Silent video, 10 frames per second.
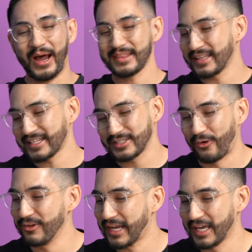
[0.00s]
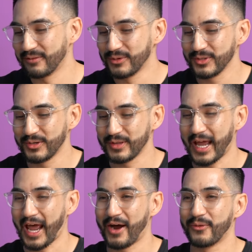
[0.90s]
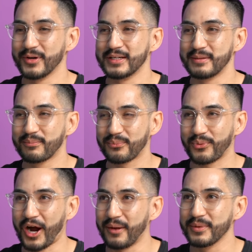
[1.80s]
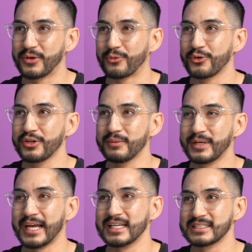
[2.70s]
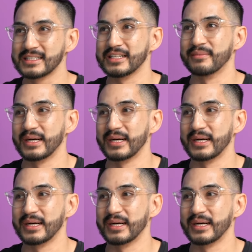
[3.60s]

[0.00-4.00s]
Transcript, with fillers: I think that's the only animal though that I would probably really be hesitant